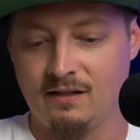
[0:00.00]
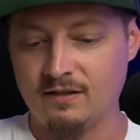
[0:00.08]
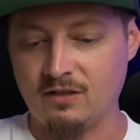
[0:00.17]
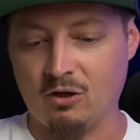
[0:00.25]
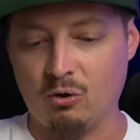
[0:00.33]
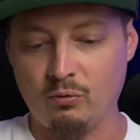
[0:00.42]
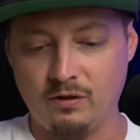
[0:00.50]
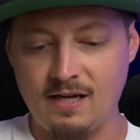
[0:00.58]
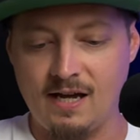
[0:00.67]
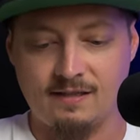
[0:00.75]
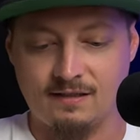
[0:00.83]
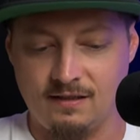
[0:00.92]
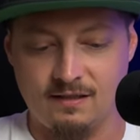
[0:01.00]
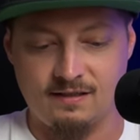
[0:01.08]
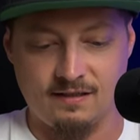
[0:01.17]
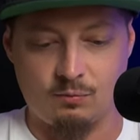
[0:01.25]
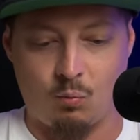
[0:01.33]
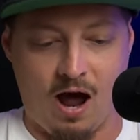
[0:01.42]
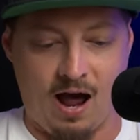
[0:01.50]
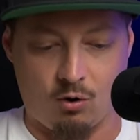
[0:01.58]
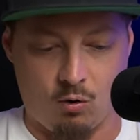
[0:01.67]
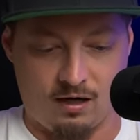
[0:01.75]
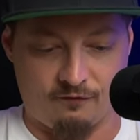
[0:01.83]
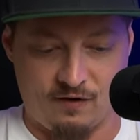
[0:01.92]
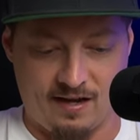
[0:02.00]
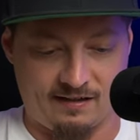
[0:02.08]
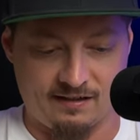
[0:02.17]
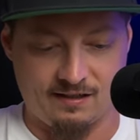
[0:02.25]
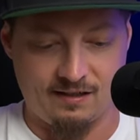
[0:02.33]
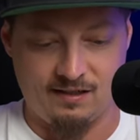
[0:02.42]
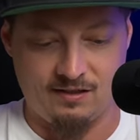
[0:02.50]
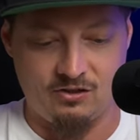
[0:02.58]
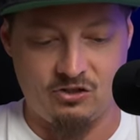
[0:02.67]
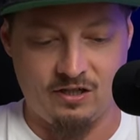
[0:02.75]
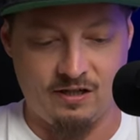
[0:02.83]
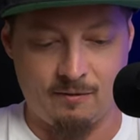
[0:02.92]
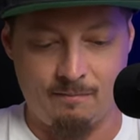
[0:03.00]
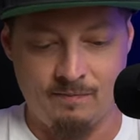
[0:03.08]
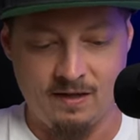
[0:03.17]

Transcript: So, yes, this is why I qualified it as a hidden gem.